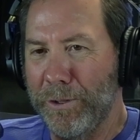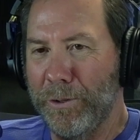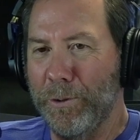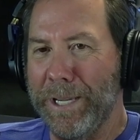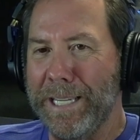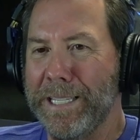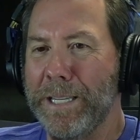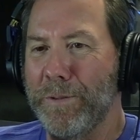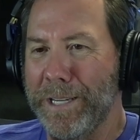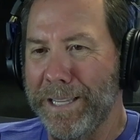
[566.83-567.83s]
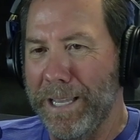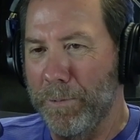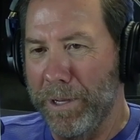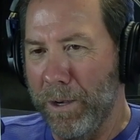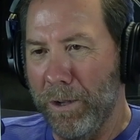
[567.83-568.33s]
creativity that
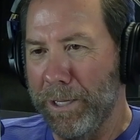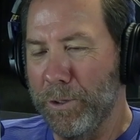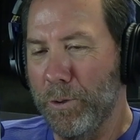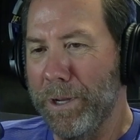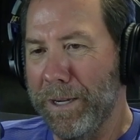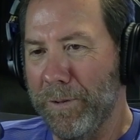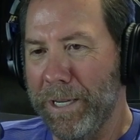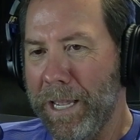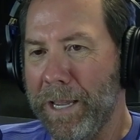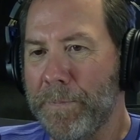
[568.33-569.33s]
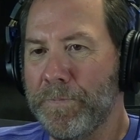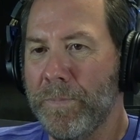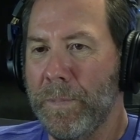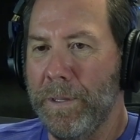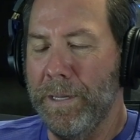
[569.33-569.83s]
we all enjoy every day.
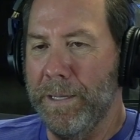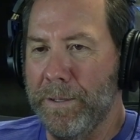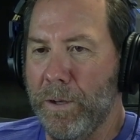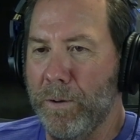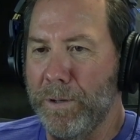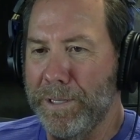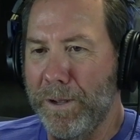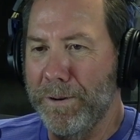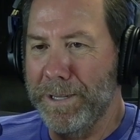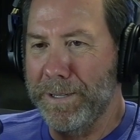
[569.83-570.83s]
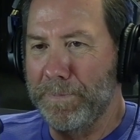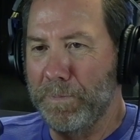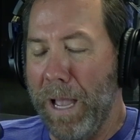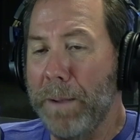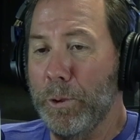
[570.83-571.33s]
And so as long as
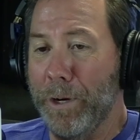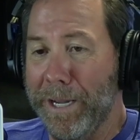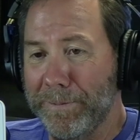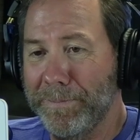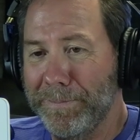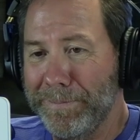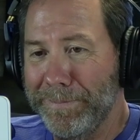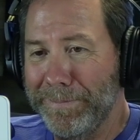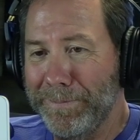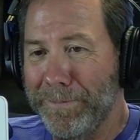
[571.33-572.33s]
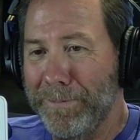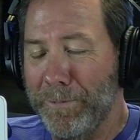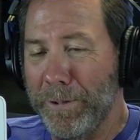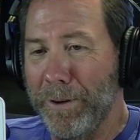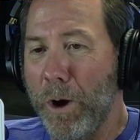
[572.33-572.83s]
I'm around,
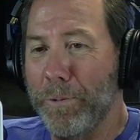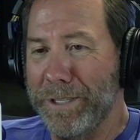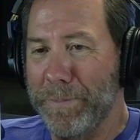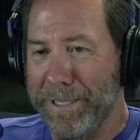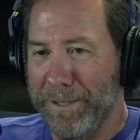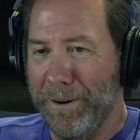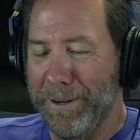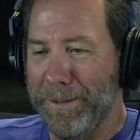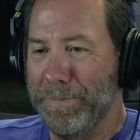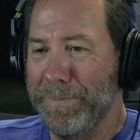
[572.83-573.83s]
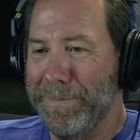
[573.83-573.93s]
we'll always be a startup.